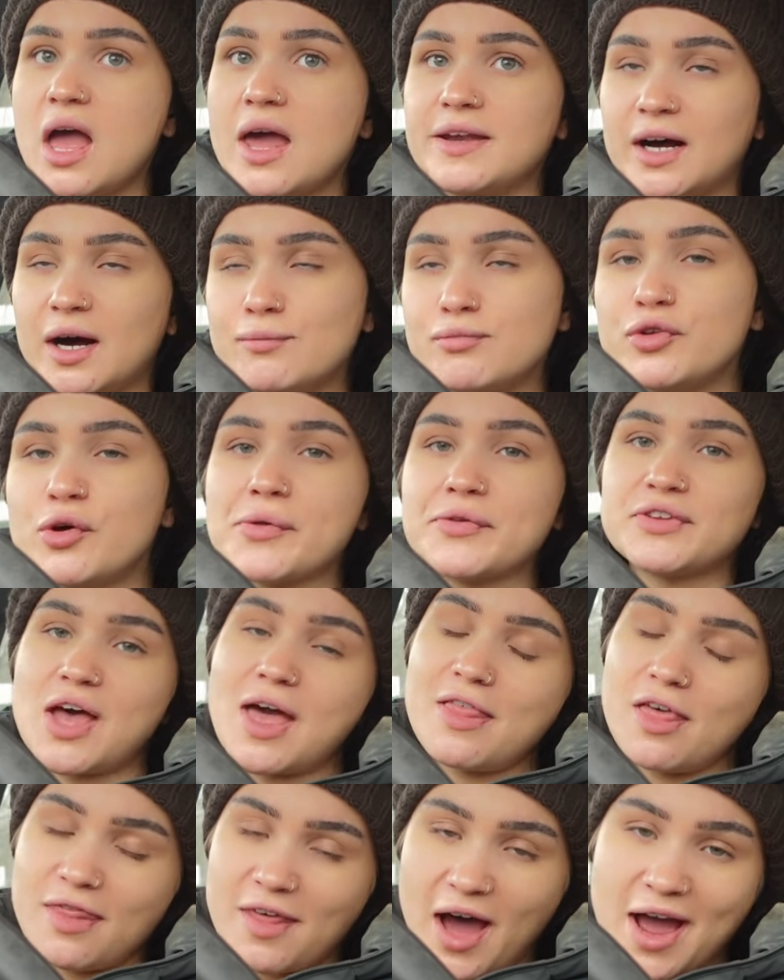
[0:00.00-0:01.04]
Now I'm not
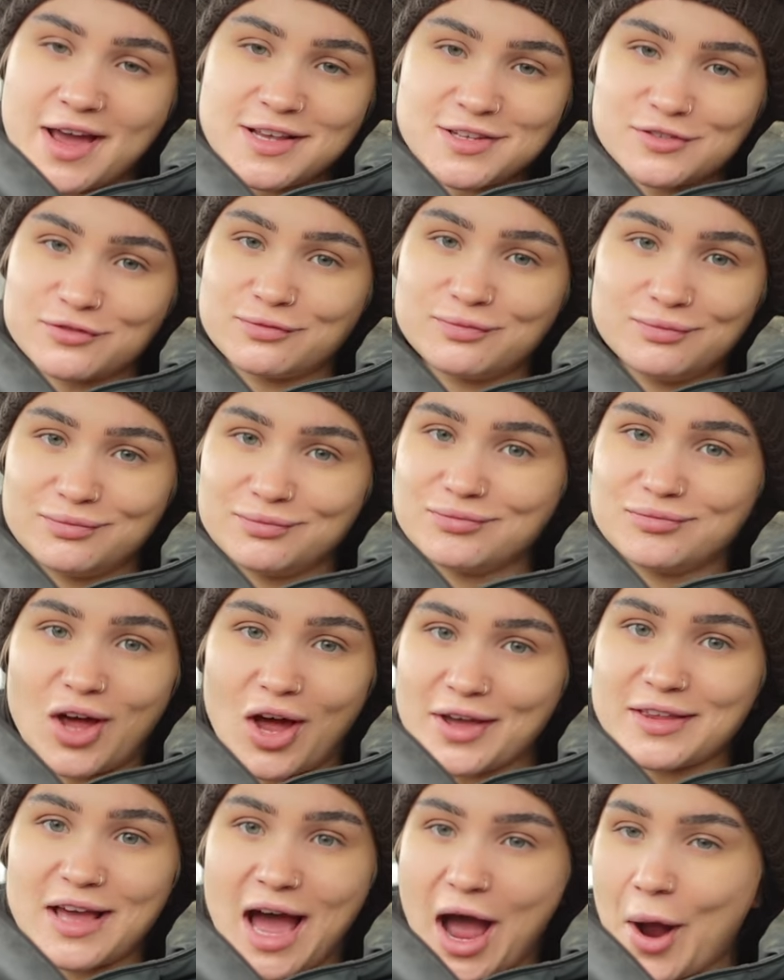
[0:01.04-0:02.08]
saying that that is
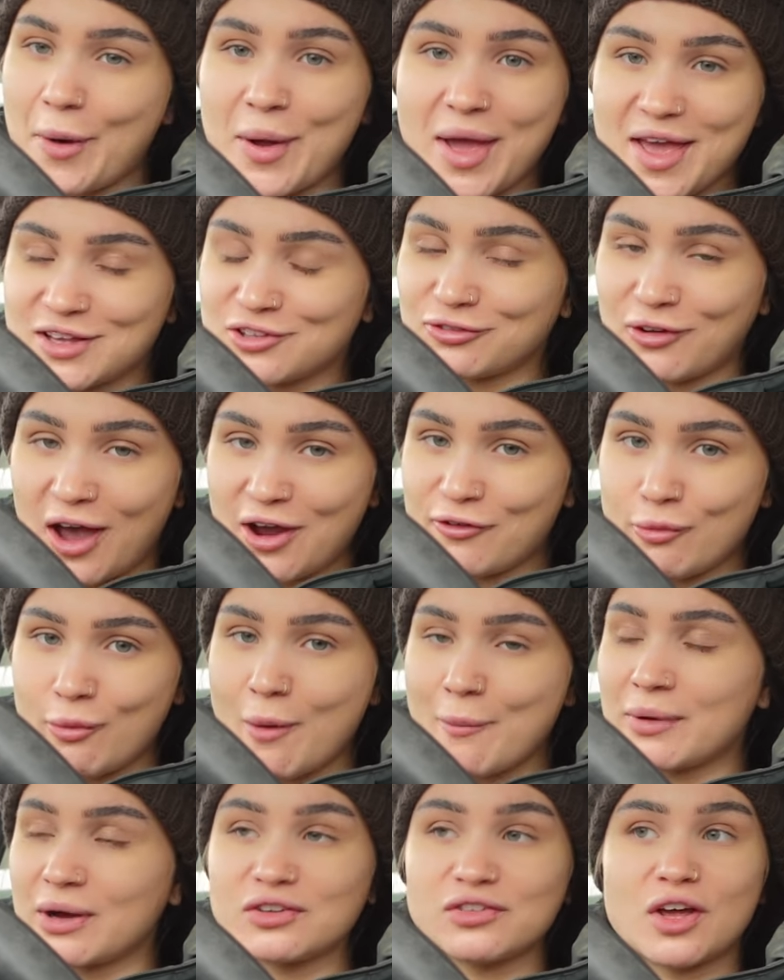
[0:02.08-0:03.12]
like how it is for
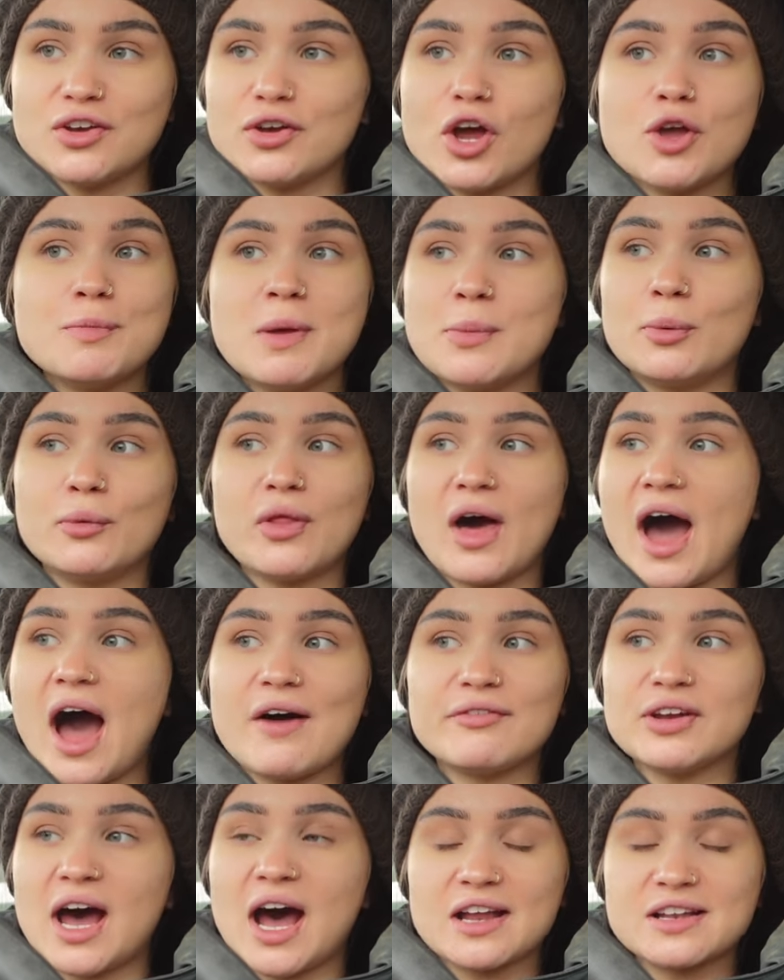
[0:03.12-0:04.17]
everyone, because I know people that
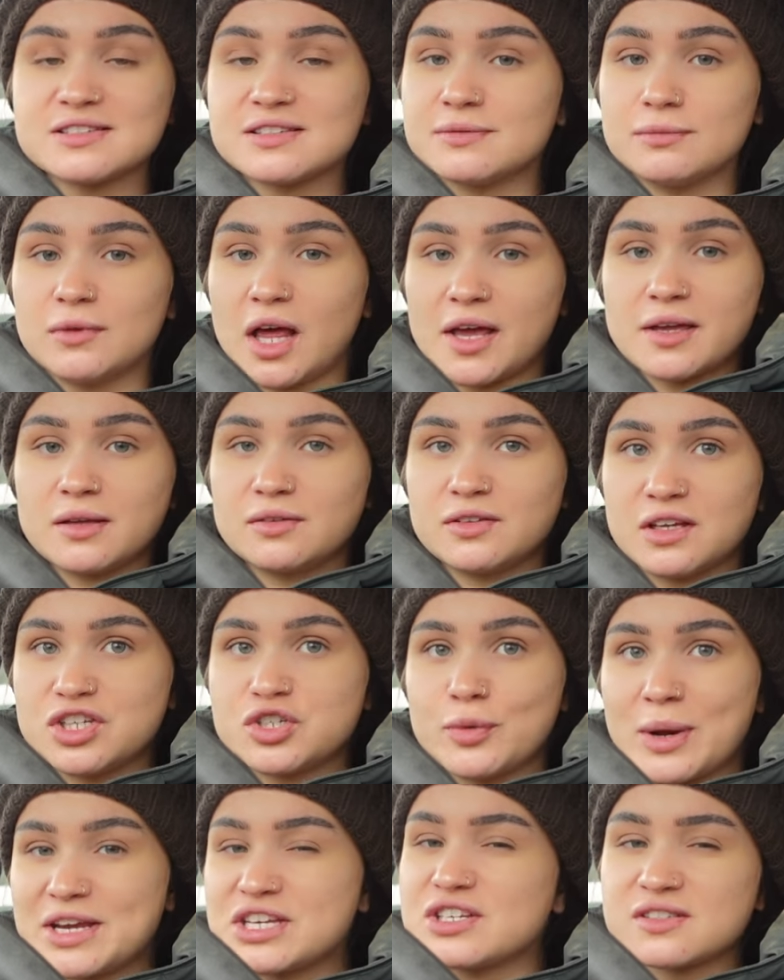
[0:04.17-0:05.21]
haven't had like
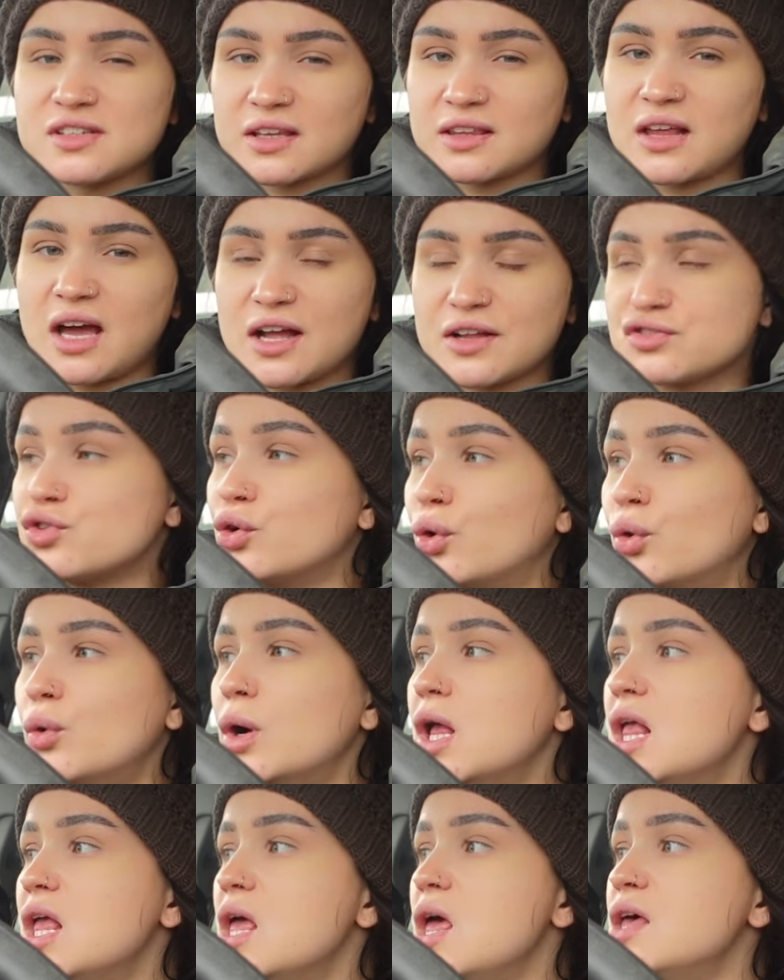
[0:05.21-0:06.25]
situations like that at all,
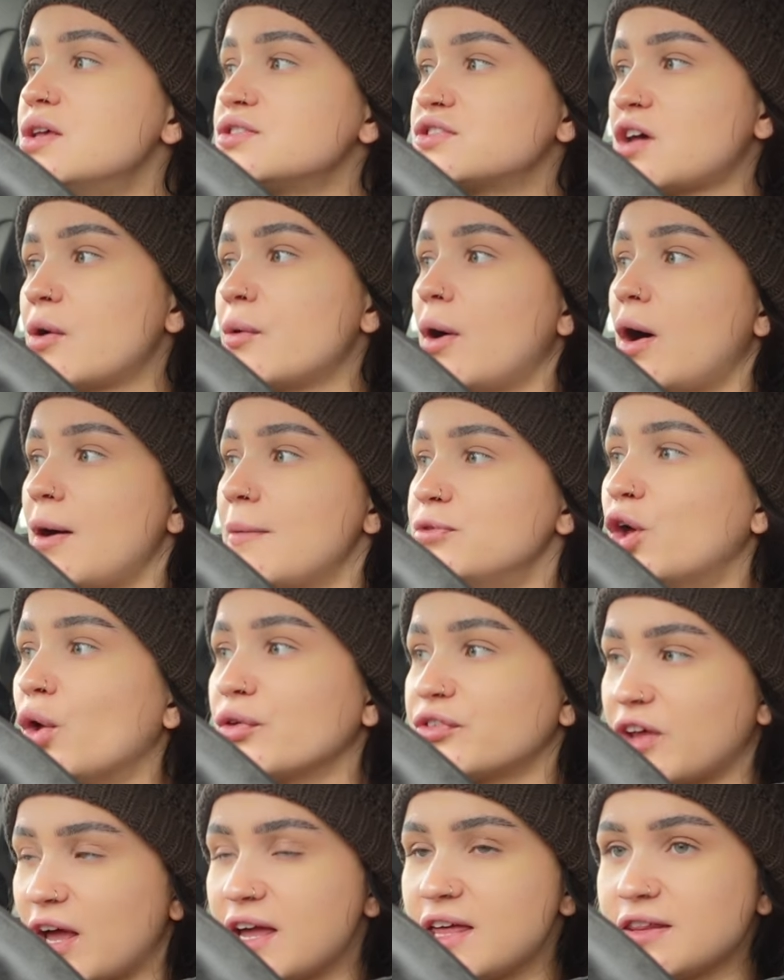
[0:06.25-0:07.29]
so I'm
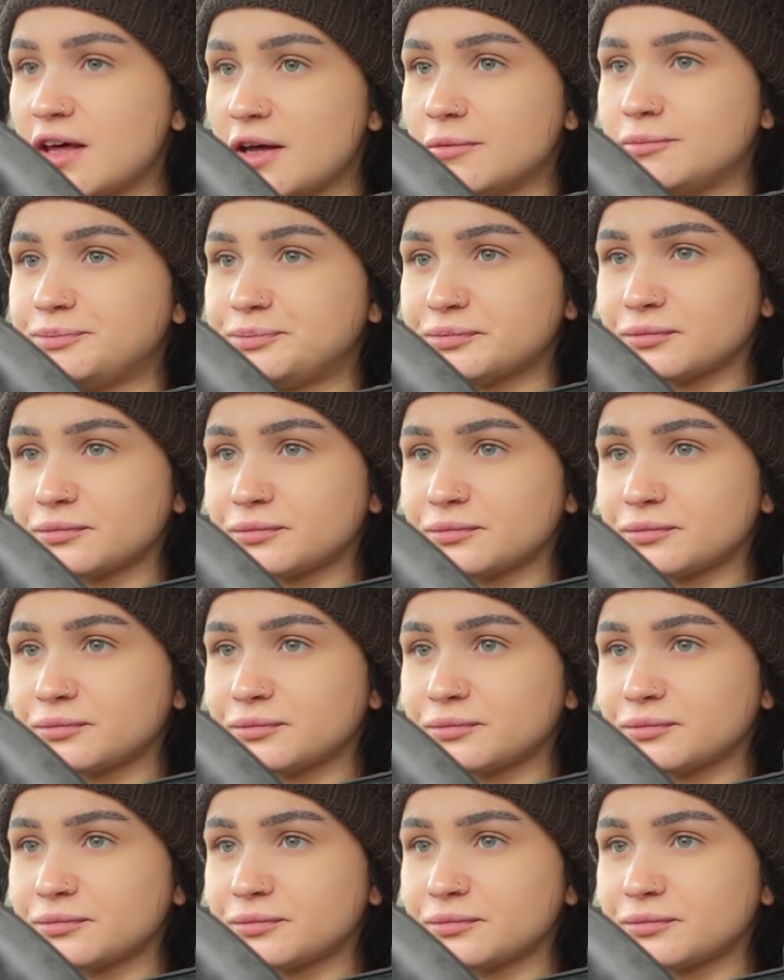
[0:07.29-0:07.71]
not saying that